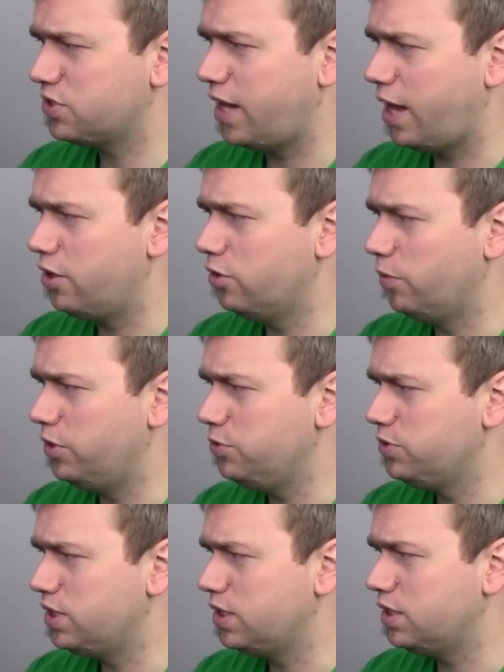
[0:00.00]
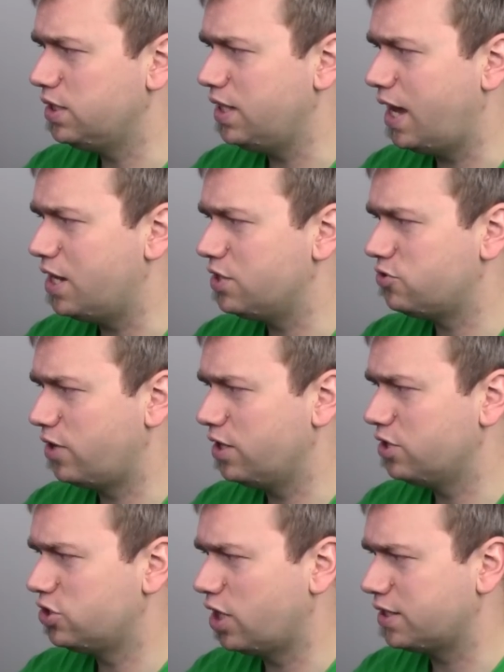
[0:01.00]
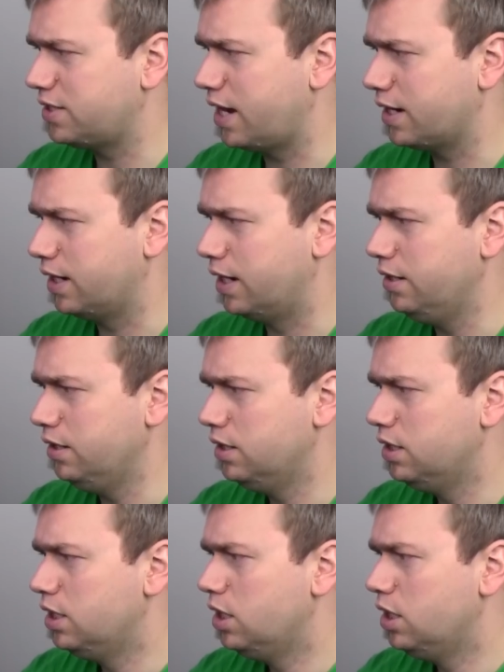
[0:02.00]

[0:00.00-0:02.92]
scatter when using the shock attack gun